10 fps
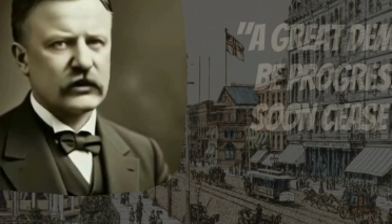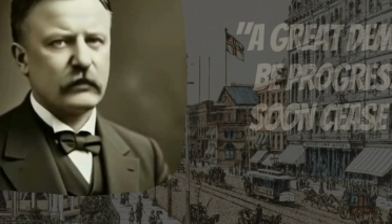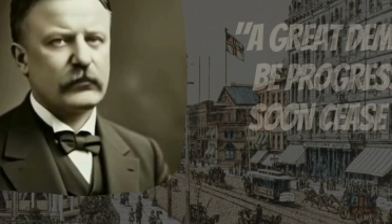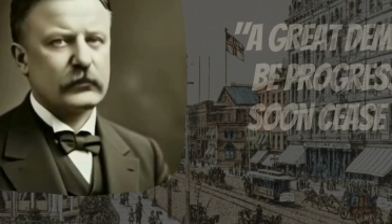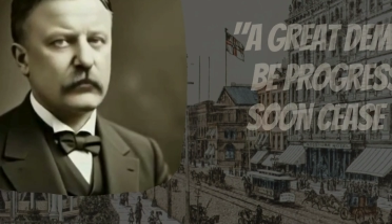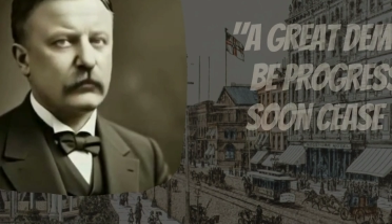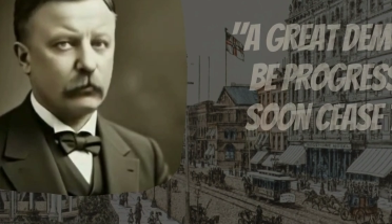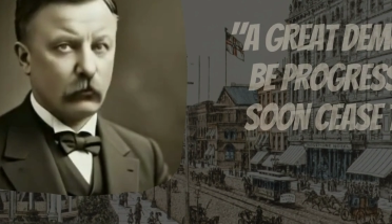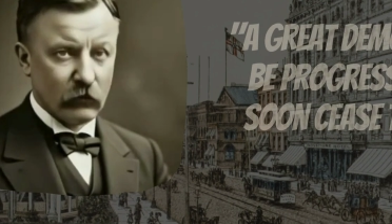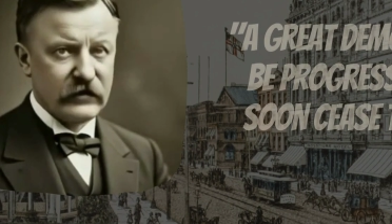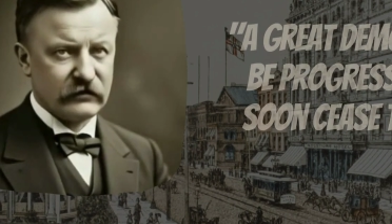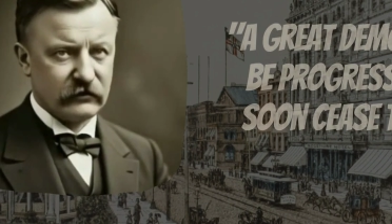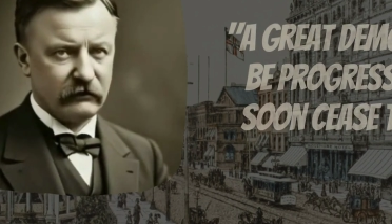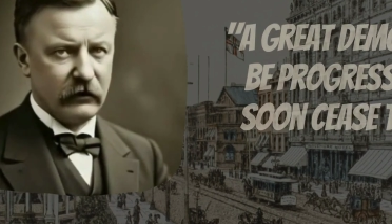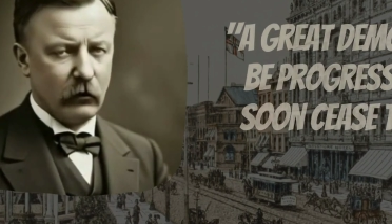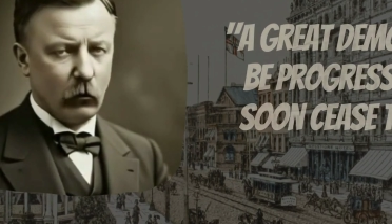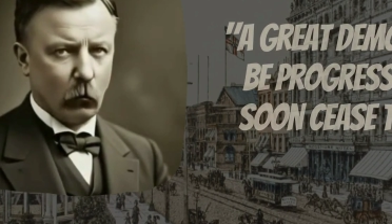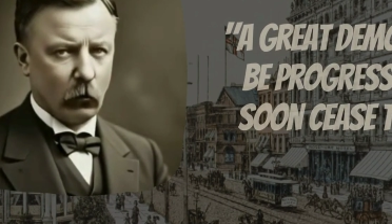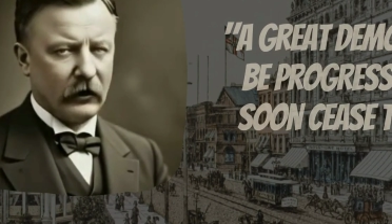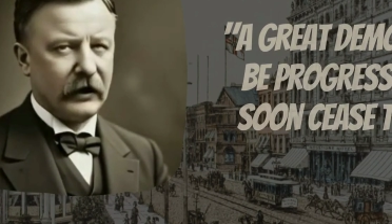must be progressive,
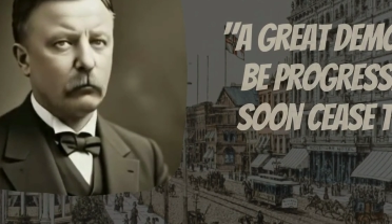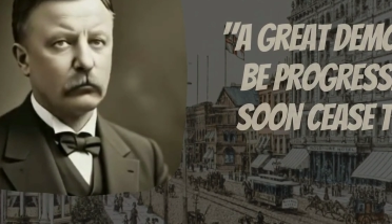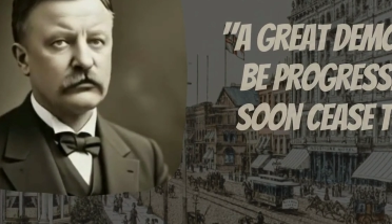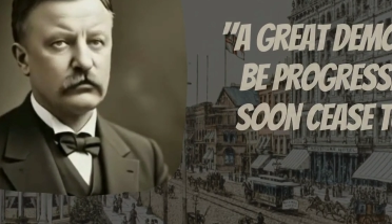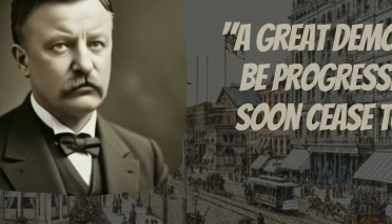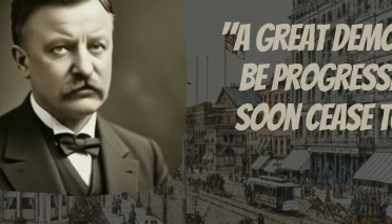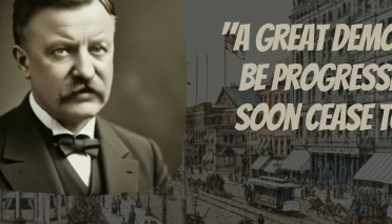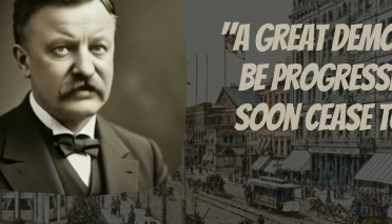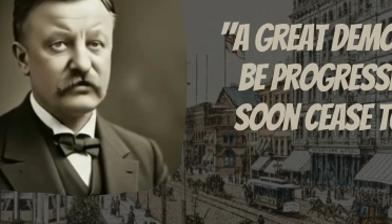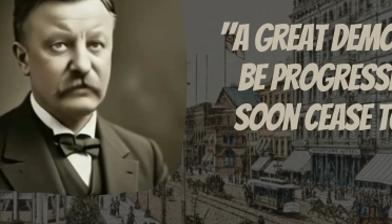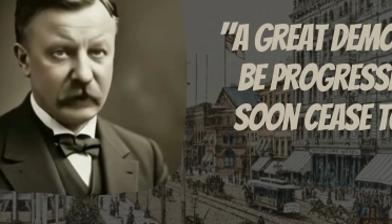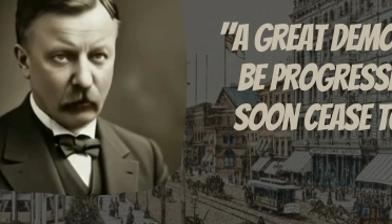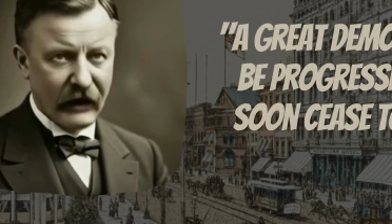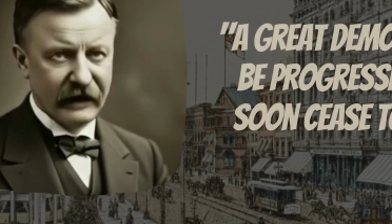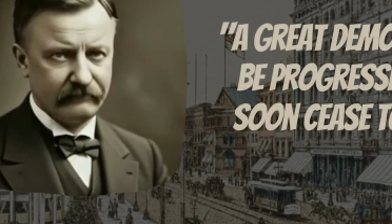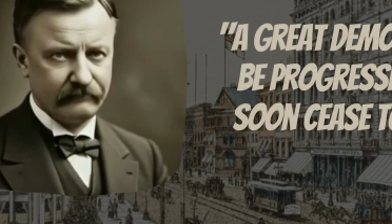or it will soon cease to be great.